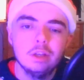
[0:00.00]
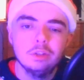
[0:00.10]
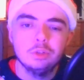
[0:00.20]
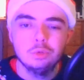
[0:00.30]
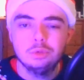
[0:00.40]

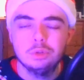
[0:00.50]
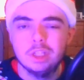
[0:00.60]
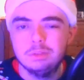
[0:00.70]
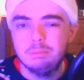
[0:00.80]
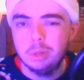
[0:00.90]
There's also
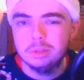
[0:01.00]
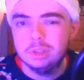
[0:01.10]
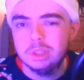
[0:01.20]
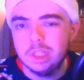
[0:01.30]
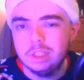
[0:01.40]
this
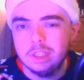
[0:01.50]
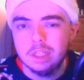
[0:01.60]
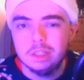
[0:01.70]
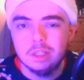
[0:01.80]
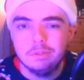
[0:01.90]
bird lady
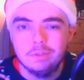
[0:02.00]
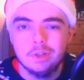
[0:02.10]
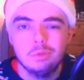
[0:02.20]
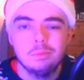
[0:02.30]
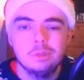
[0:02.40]
in the
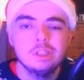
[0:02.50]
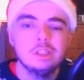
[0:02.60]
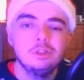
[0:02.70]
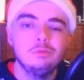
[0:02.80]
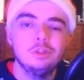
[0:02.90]
film
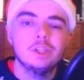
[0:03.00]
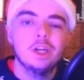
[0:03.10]
who is